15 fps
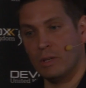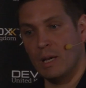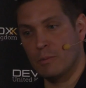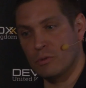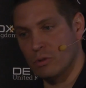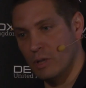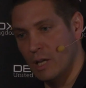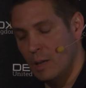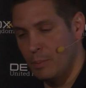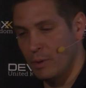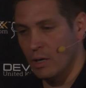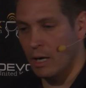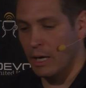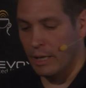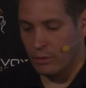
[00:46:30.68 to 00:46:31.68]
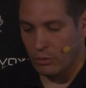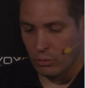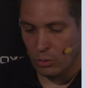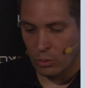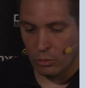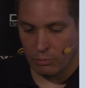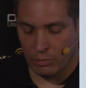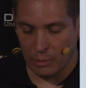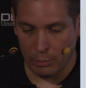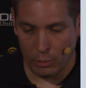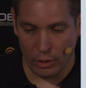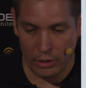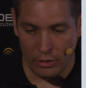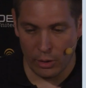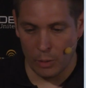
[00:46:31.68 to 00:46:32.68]
with the Amazon API to
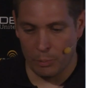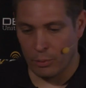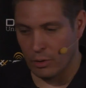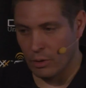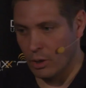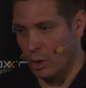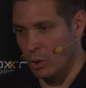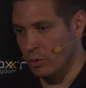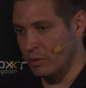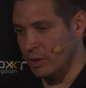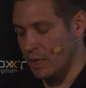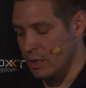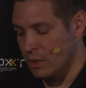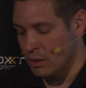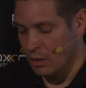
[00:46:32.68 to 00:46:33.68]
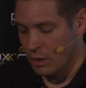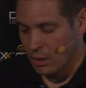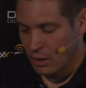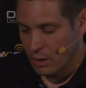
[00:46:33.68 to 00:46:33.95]
deploy node per node, and